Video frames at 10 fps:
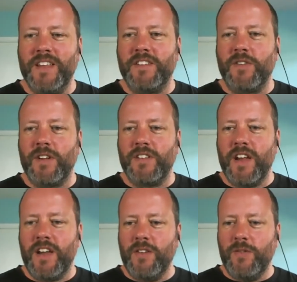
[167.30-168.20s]
Nancy
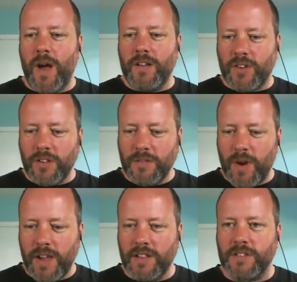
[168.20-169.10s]
Graziano. Wow, it's all the
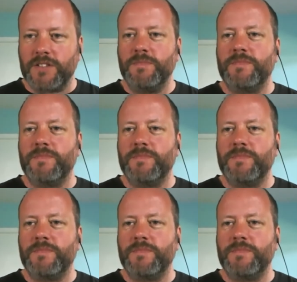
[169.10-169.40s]
regulars.